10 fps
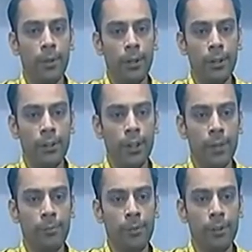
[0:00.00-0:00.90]

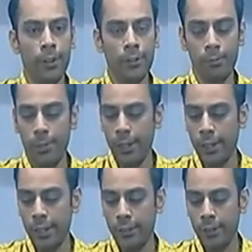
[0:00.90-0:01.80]
this has to be
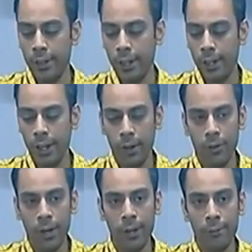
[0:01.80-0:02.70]
taken as
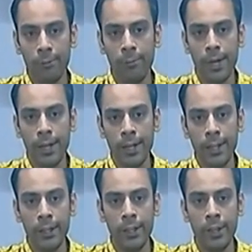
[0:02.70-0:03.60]
how I have to market
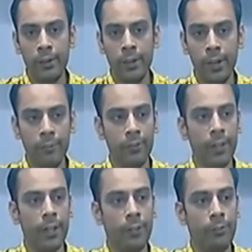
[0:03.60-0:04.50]
it, how I have to
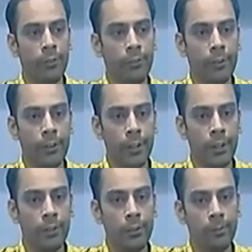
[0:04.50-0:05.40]
take it further
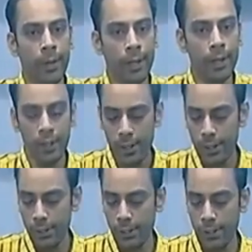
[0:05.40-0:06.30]
into the market.
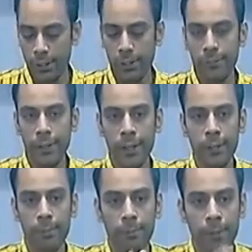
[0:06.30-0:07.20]
He said, when I
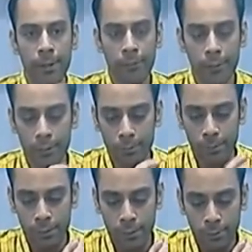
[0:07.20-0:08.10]
preparing for this
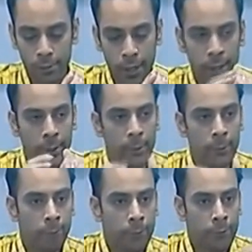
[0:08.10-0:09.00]
business plan,
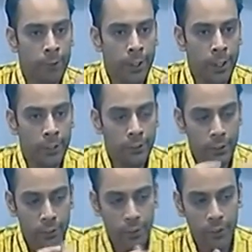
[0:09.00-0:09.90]
when I
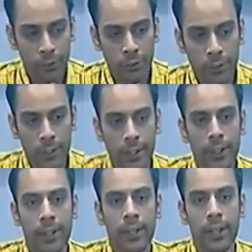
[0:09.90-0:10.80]
searched over the
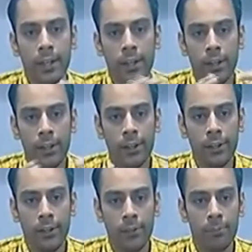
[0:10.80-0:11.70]
internet, I learned a
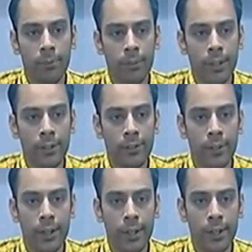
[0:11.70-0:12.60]
lot more things
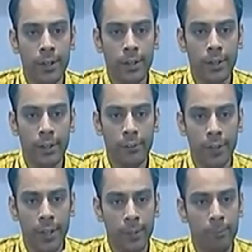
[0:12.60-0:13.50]
that are
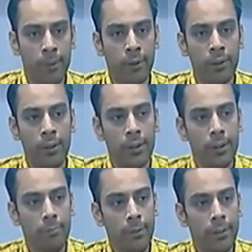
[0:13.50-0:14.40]
required beyond
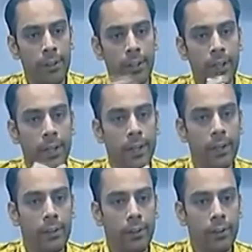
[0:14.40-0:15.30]
basic technical
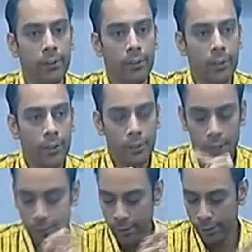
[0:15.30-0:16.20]
knowledge. So
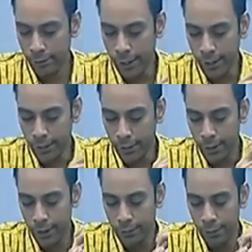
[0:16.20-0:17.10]
that was the one
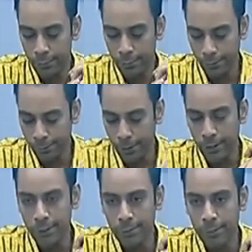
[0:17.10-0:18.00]
feedback from one
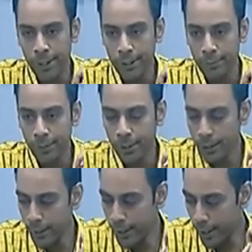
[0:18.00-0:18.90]
of the participants.
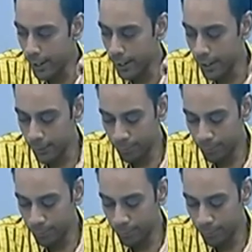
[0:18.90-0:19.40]
Another